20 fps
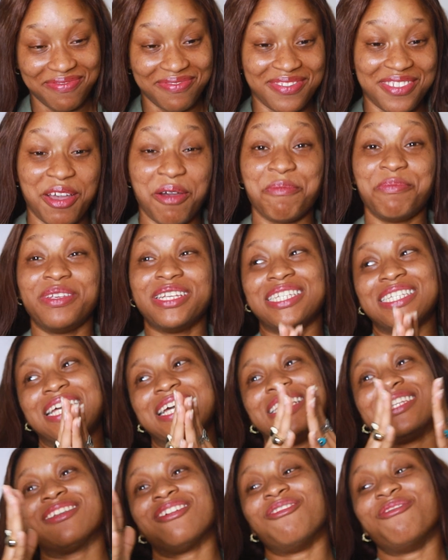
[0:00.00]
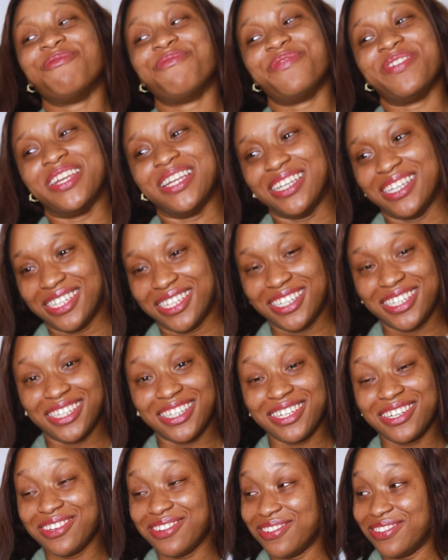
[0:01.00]
Your business don't finish.
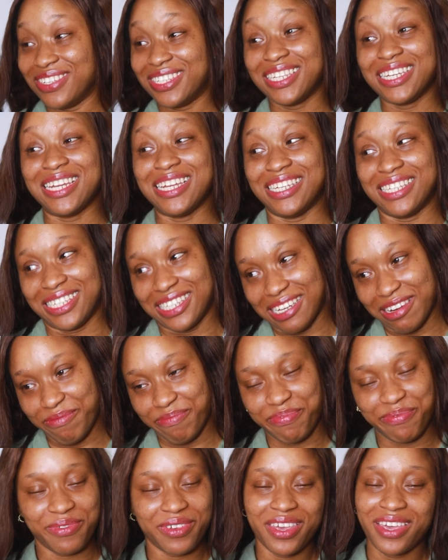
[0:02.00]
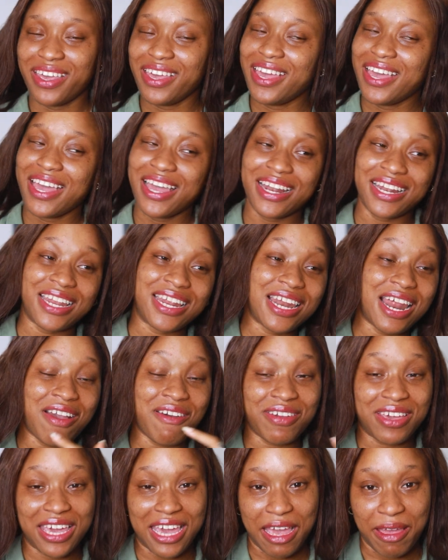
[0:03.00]
You see, they sleep. They
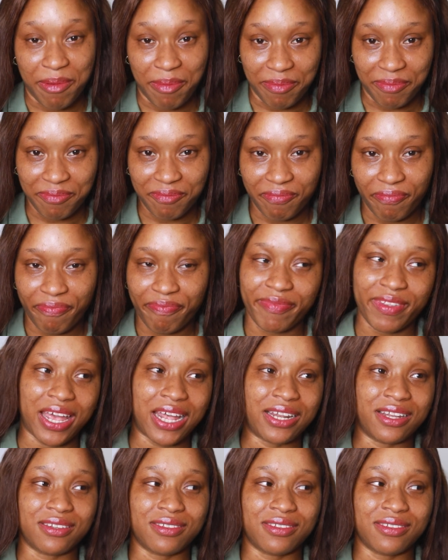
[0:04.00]
now came and they